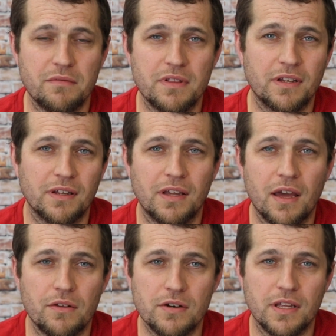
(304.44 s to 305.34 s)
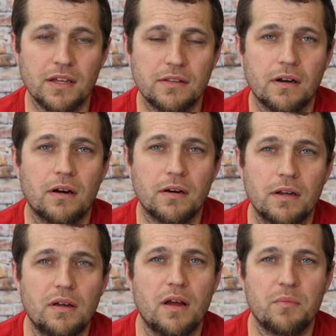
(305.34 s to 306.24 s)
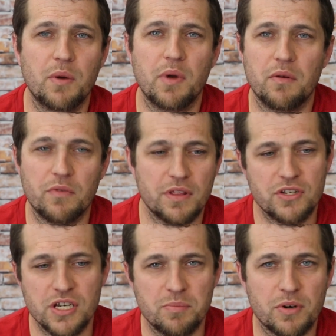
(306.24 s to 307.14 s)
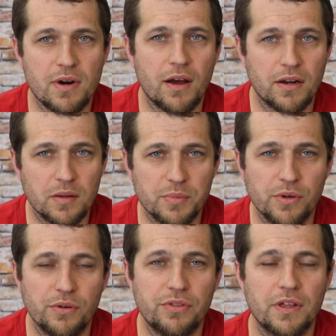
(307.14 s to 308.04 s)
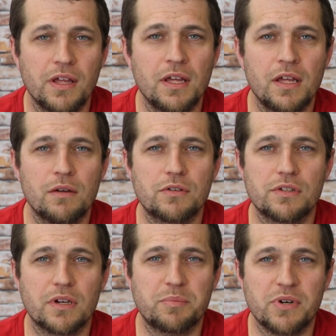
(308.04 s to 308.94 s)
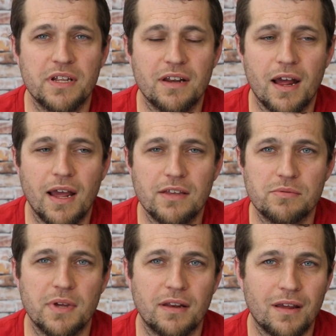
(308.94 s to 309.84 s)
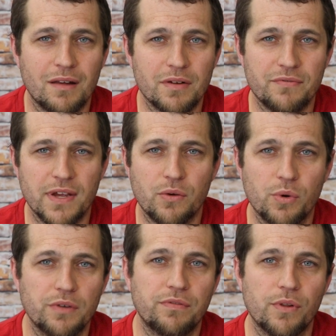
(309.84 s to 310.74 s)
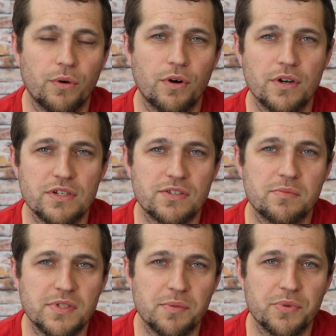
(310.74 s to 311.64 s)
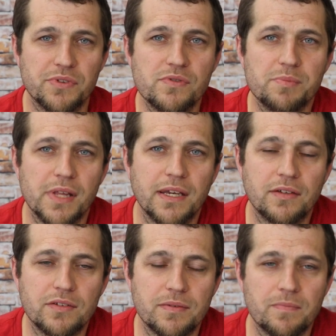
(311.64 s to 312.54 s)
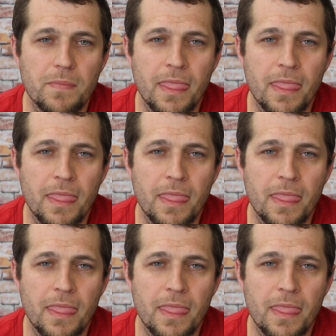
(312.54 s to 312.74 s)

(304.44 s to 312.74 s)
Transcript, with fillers: everything together to get there. Um, we went with a cheaper route on the booth, which looked pretty nice. We had kind of a fake wood floor and just some simple displays, and